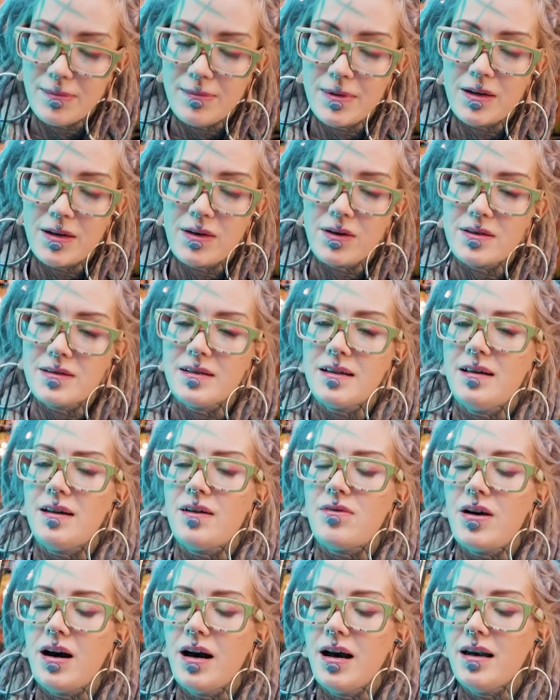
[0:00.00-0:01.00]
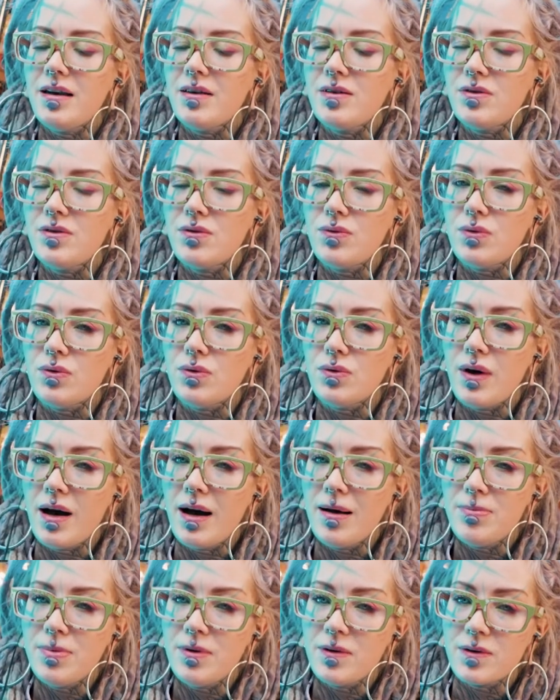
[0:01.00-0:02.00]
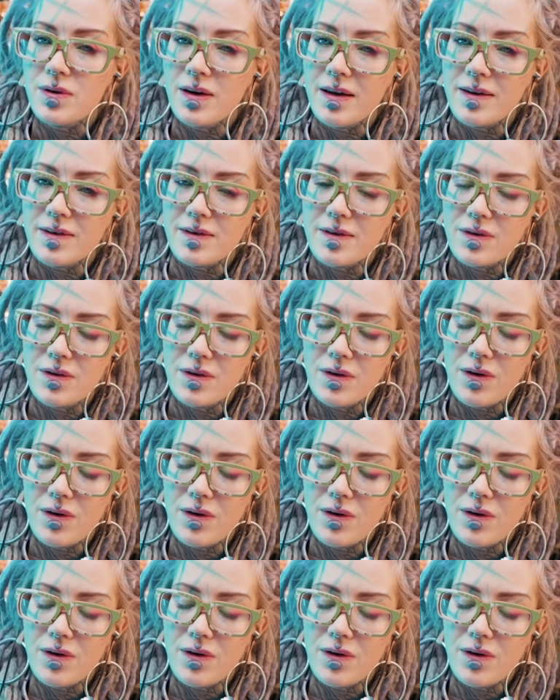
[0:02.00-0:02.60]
Because I try to upload as